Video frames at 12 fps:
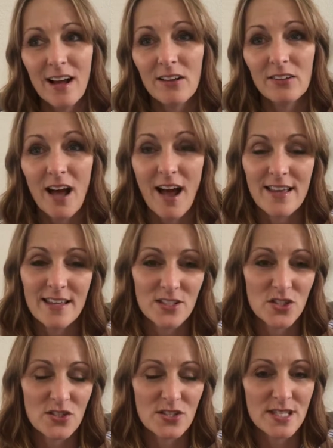A lot. It
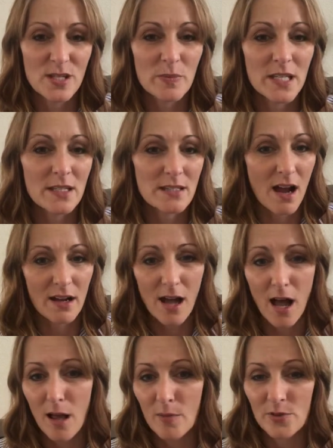used to be
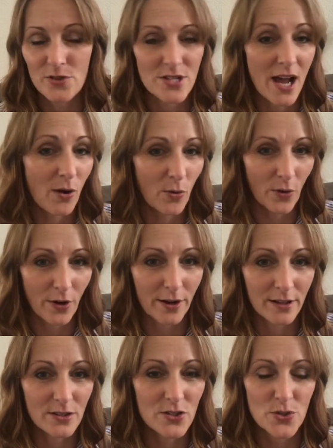.com or
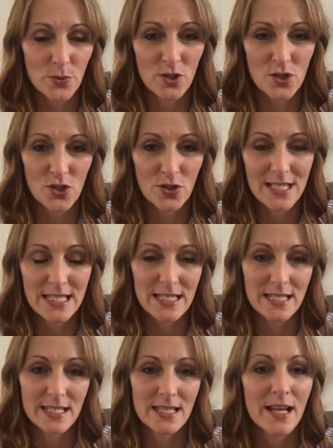.org, and those were your
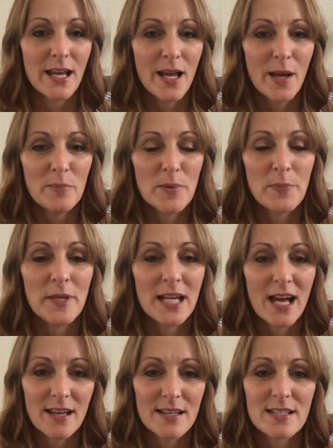choices. But
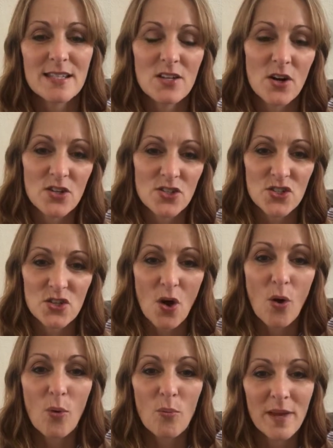because there are
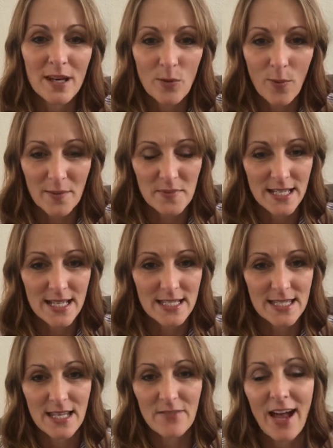so many
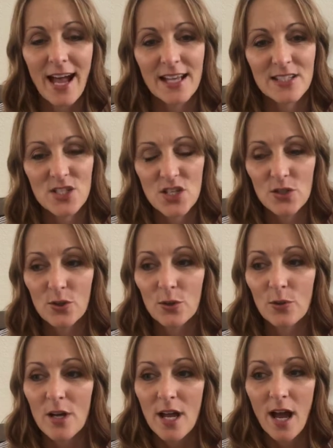websites, they've had
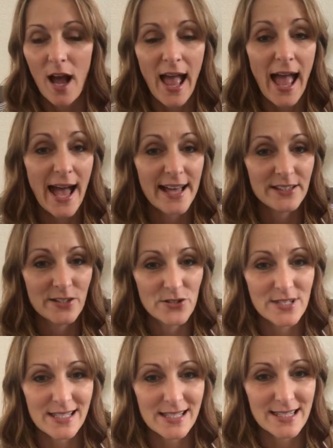to add
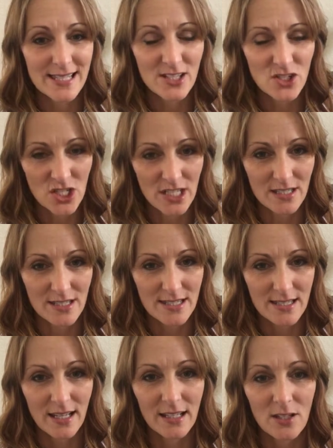those
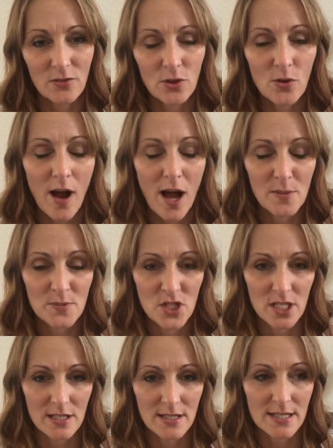extensions and give you
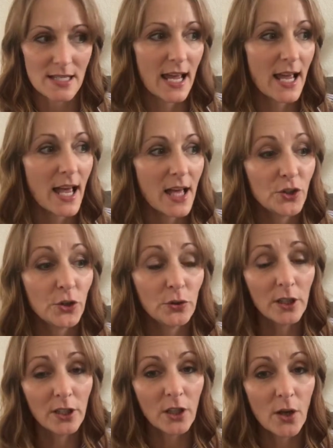options. And you
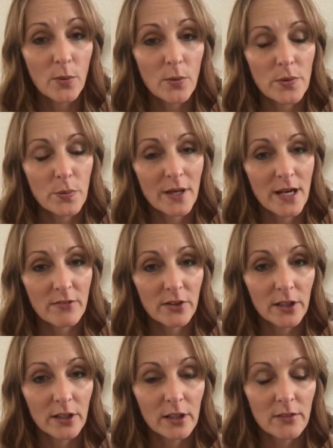can go with
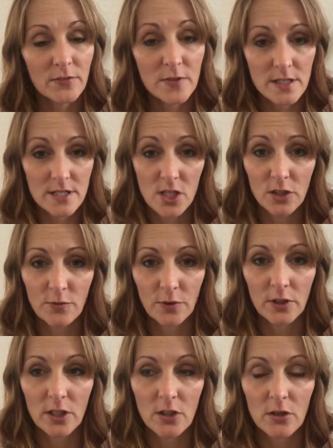whatever feels good
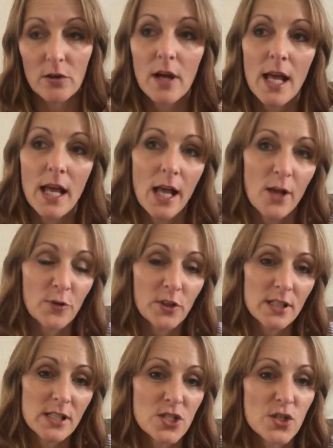for you. If you're
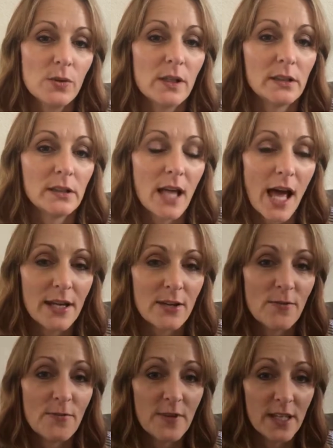going to do a lot
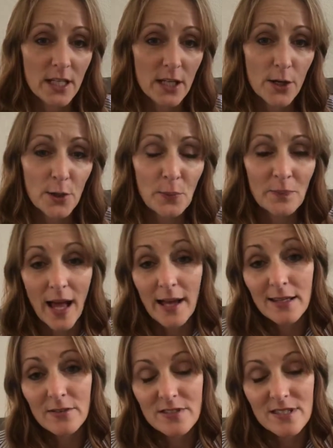of video,
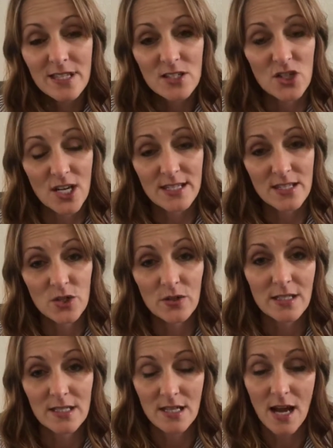I even suggest
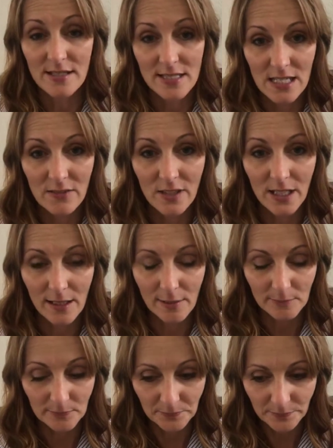doing a .tv.
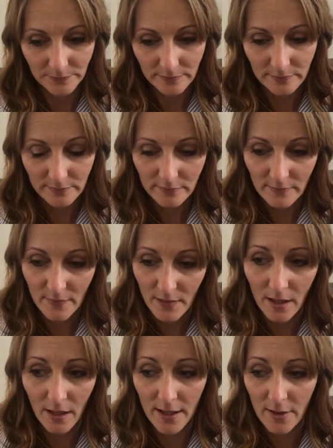
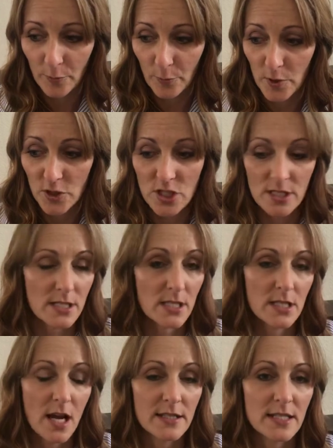I have purchased a
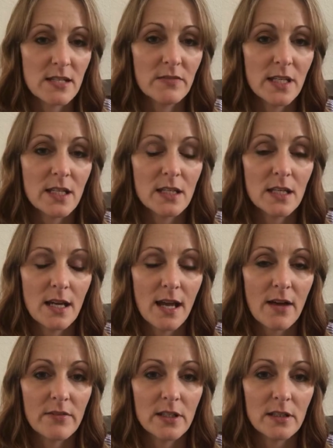.tv and then I
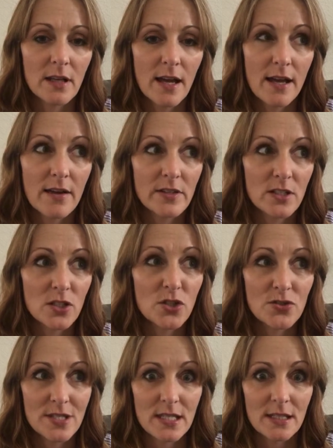haven't
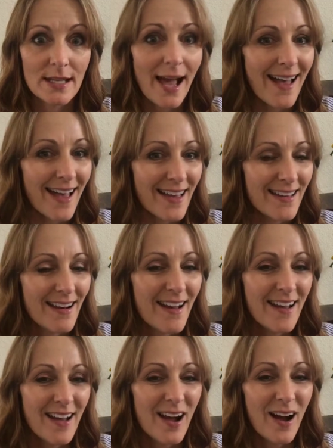used it yet,
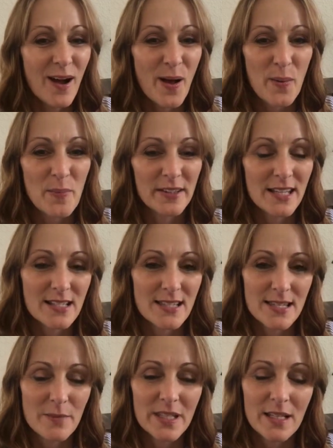but that's
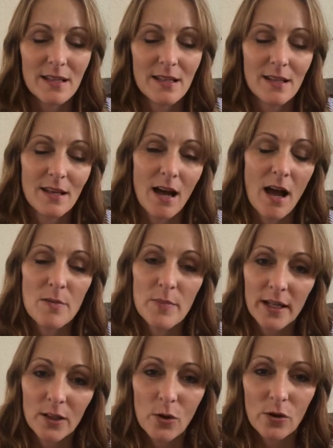something on
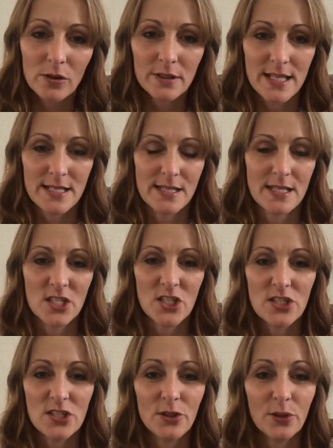my goal list to
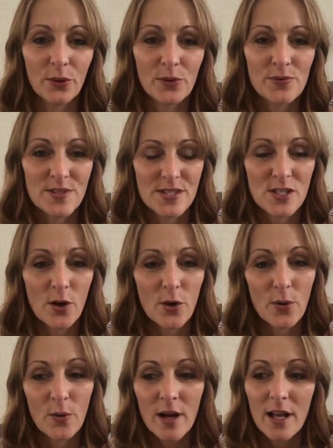do.
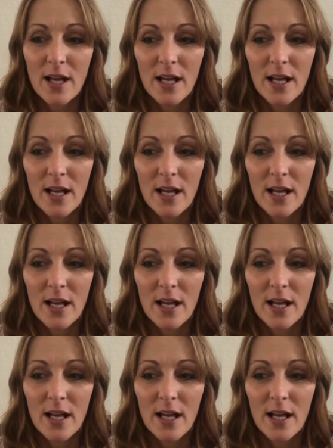So